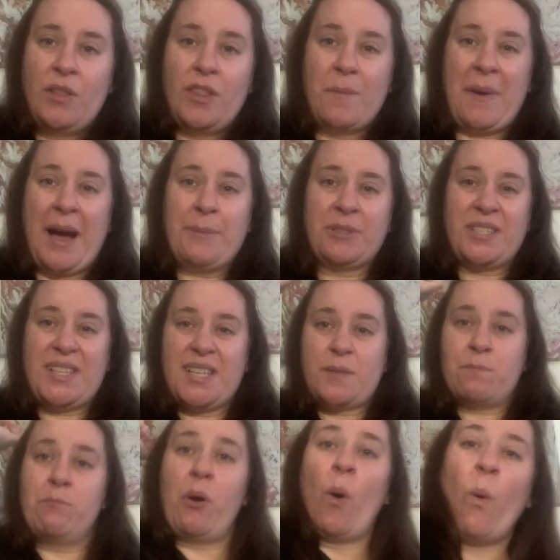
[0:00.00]
the Bible says,
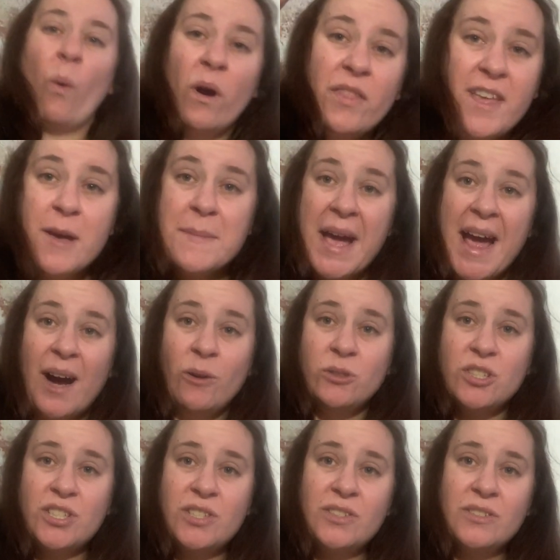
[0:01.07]
pour them
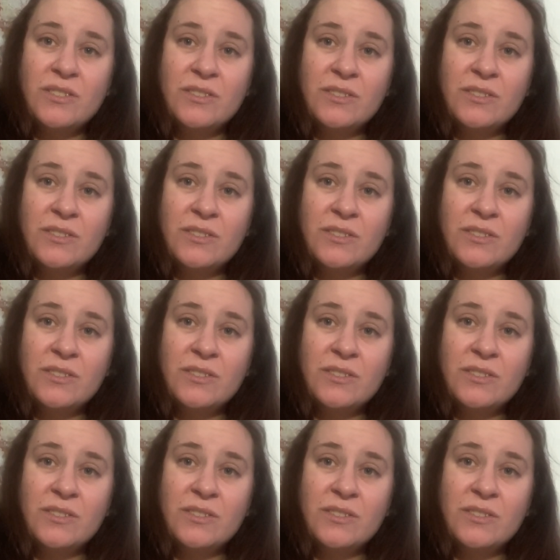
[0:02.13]
out